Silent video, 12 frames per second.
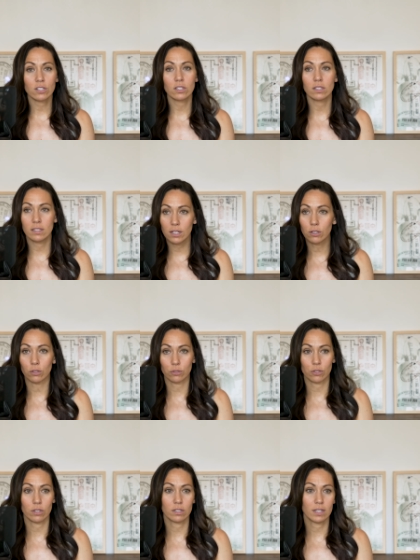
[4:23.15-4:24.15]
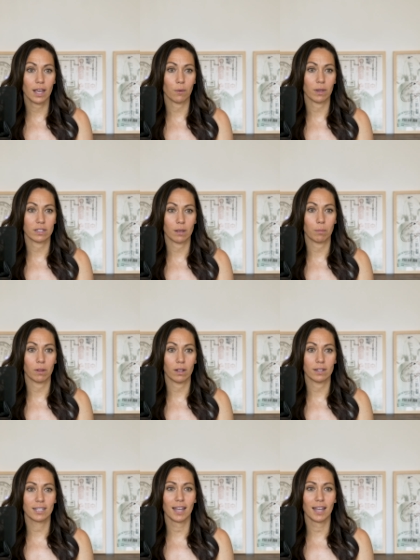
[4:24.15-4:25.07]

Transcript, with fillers: still to this day wakes up a lot of